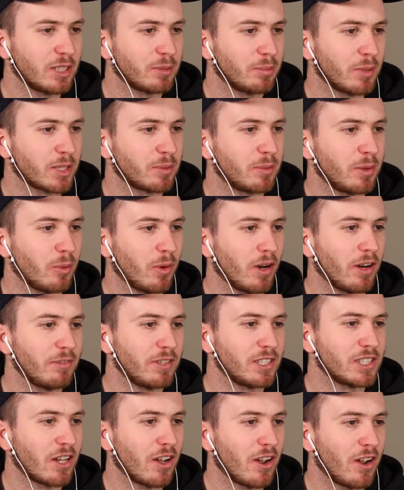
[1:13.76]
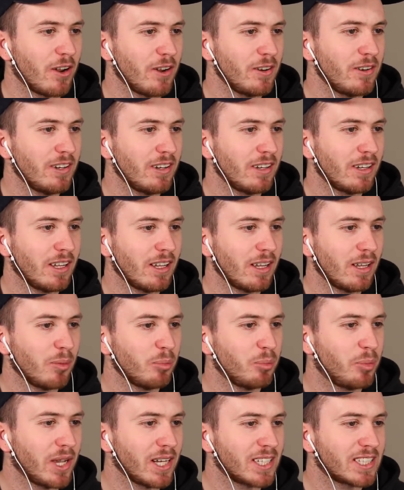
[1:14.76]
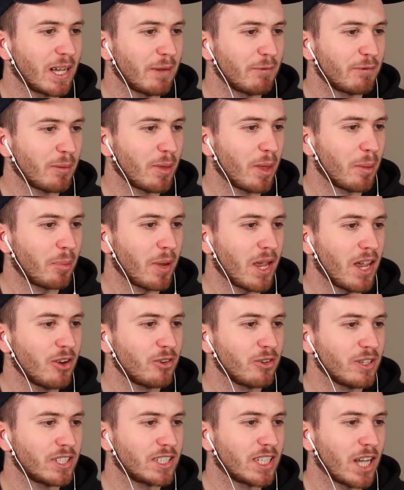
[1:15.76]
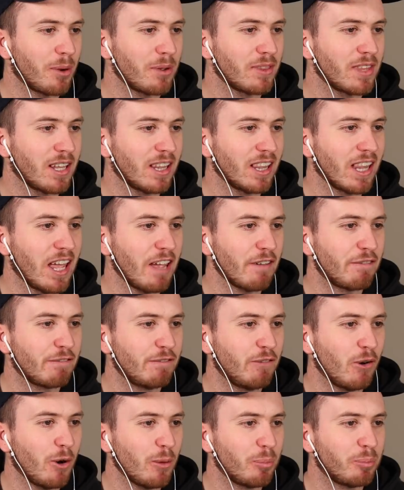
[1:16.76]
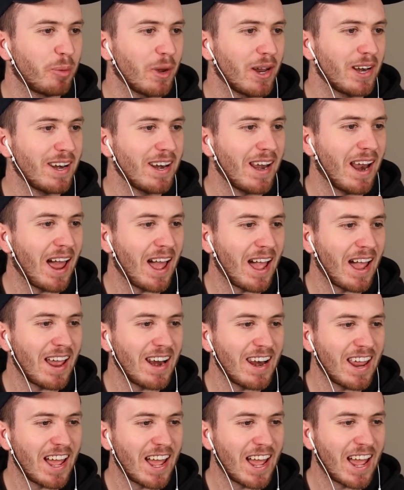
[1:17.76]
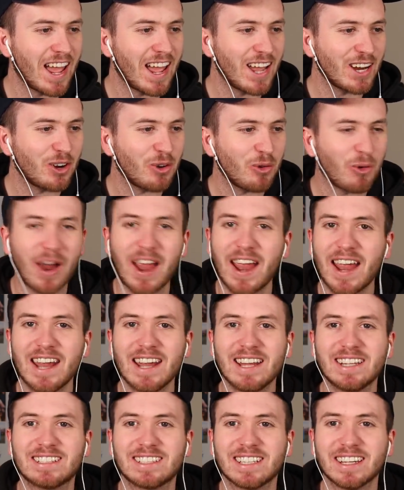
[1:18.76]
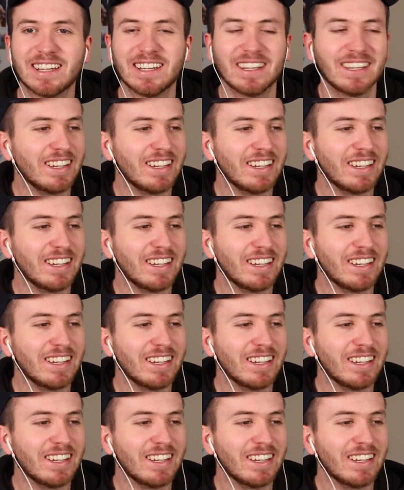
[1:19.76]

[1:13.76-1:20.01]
this must be one of his own. Picks up from the boundaries, going the left foot. Banana Grant!